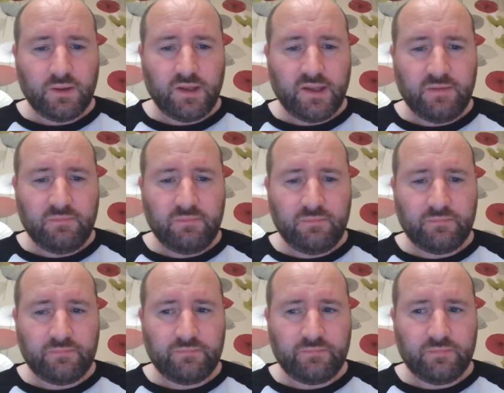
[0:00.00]

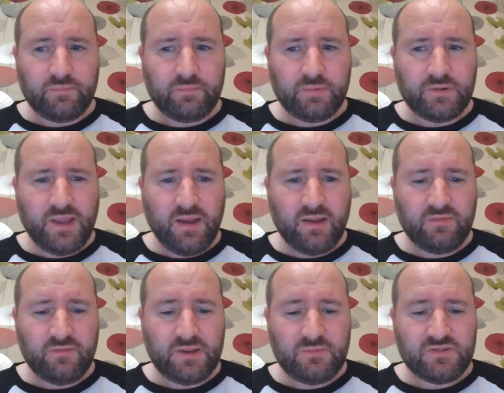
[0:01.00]
But yeah, I
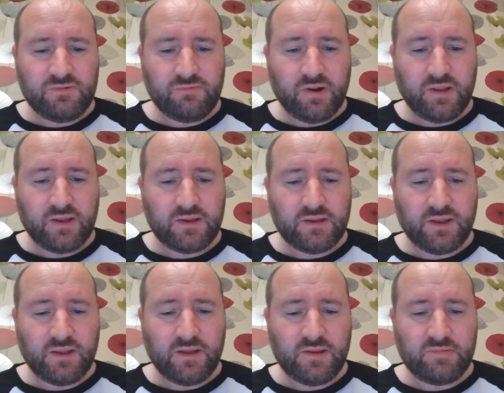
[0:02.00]
think it was alright.
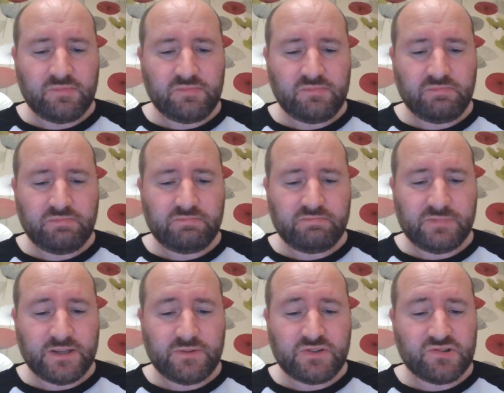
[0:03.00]
It
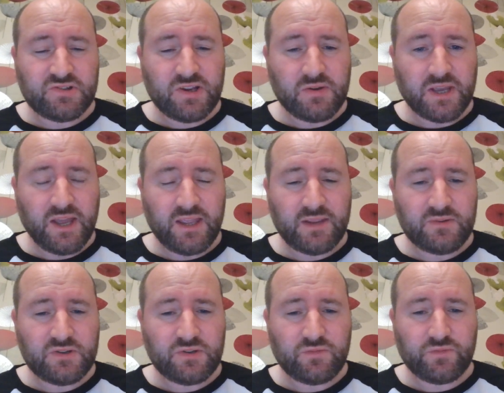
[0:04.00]
was just okay. It was
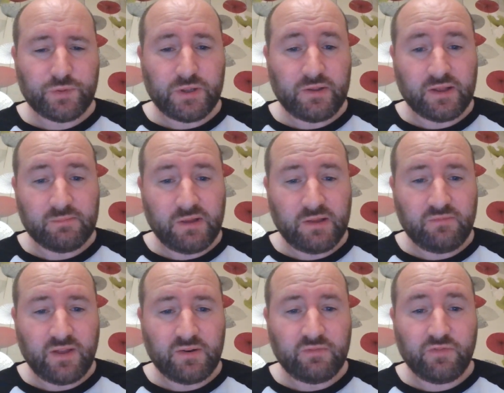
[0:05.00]
just fun. I
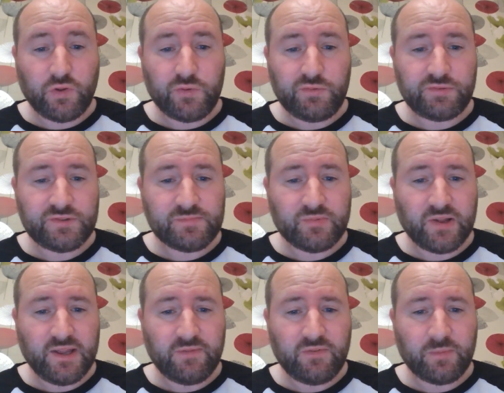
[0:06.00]
found it fun to
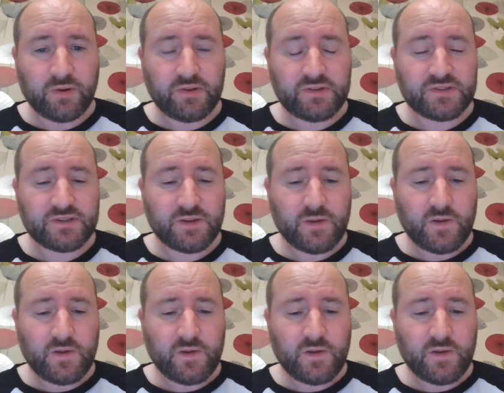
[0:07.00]
play, if I'm honest.